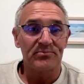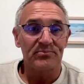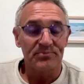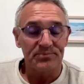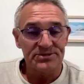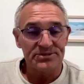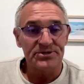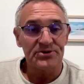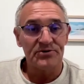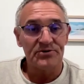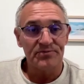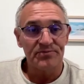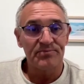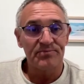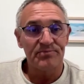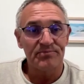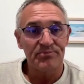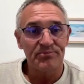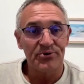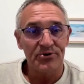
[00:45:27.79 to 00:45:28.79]
self
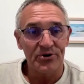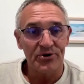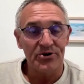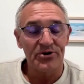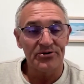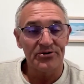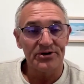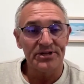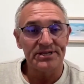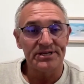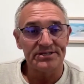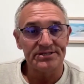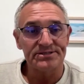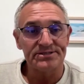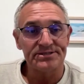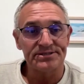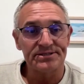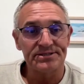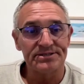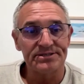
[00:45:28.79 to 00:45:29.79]
priority
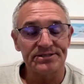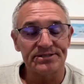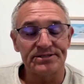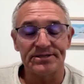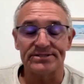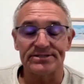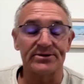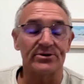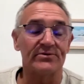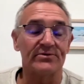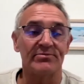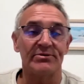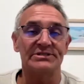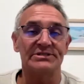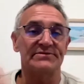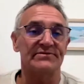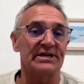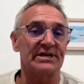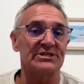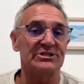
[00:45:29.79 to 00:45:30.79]
is self
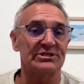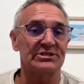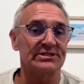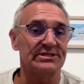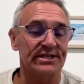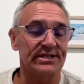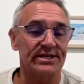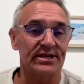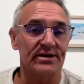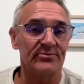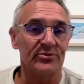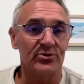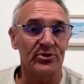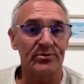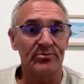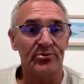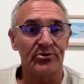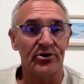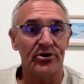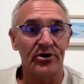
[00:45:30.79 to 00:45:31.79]
preservation is the number
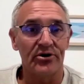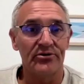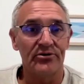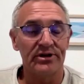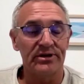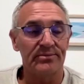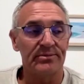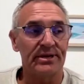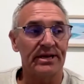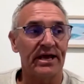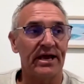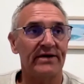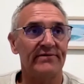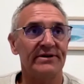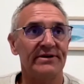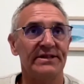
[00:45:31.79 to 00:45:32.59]
one priority, but having